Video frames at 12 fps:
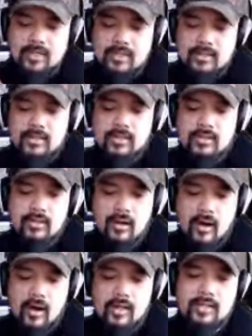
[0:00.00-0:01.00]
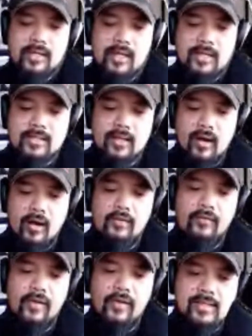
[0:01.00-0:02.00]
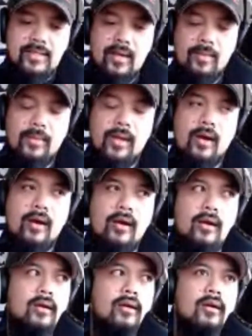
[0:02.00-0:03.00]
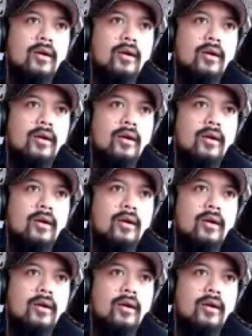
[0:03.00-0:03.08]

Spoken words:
teach the contents of a seminar